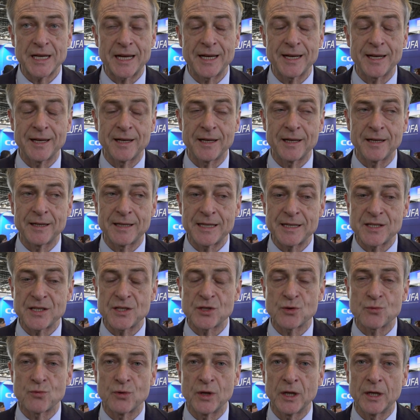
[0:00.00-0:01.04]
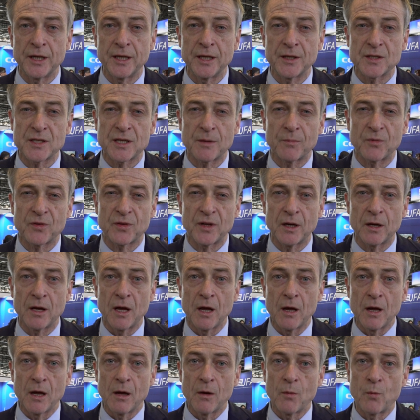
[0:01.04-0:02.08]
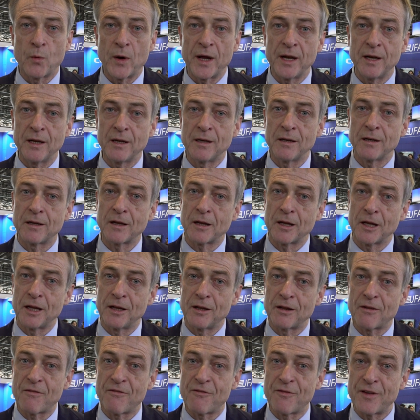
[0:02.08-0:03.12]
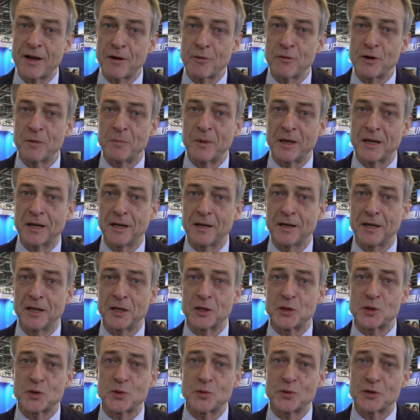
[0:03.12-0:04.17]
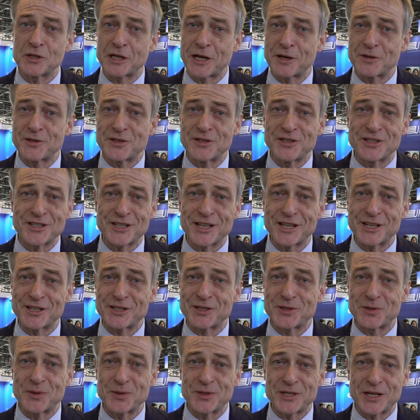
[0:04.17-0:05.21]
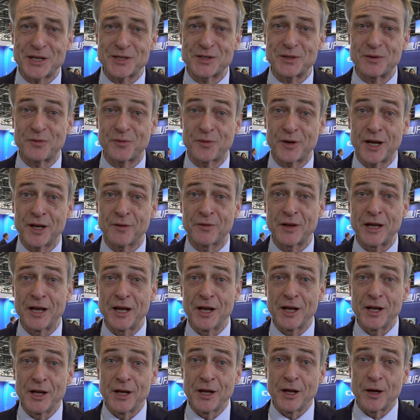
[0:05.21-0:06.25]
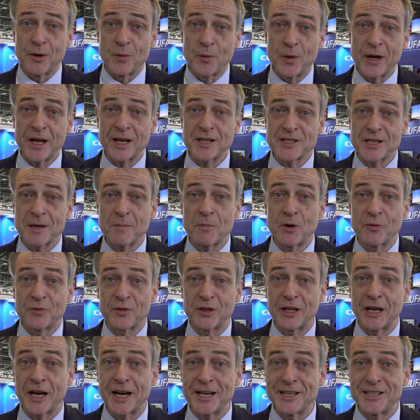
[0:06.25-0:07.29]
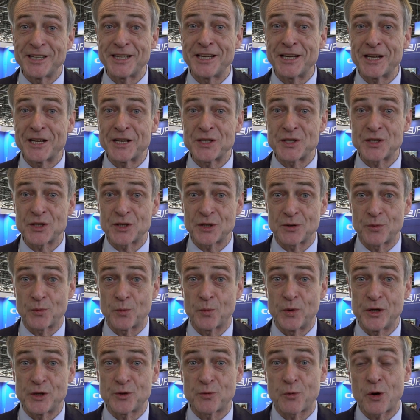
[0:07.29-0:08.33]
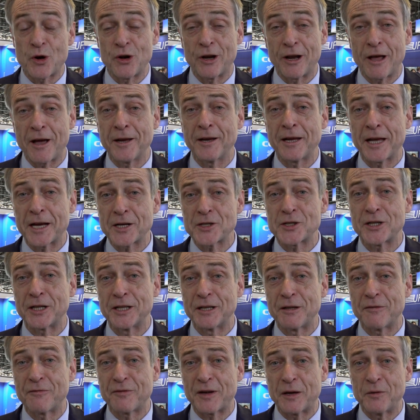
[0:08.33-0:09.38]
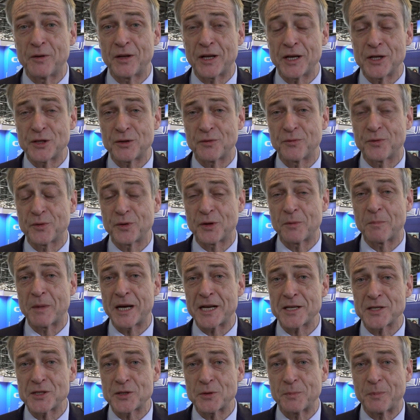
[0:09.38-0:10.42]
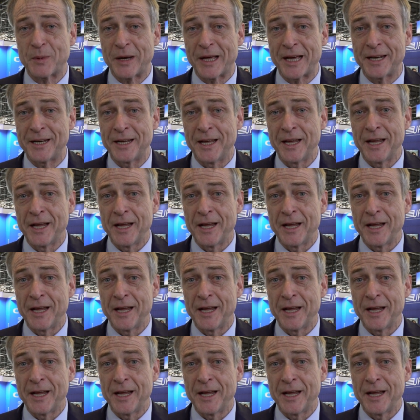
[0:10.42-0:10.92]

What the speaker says: And this is really something when in the very beginning, 2006, 2005, we had some of the ideas which were lying actually the foundation for the master plan.